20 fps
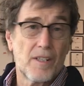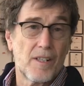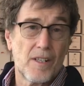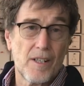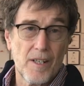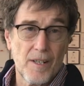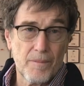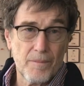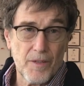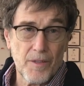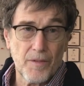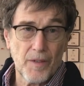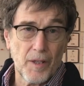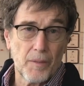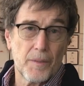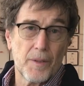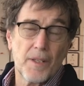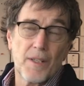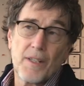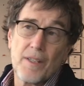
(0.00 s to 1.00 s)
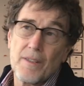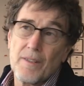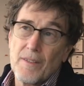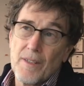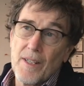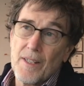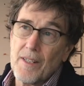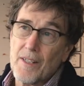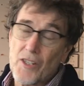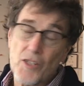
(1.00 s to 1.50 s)
time developing
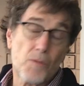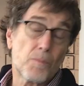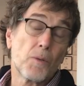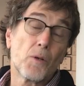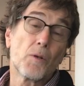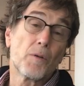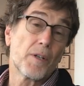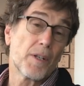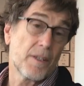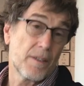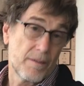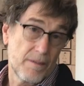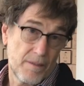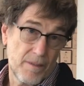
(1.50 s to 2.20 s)
and exploring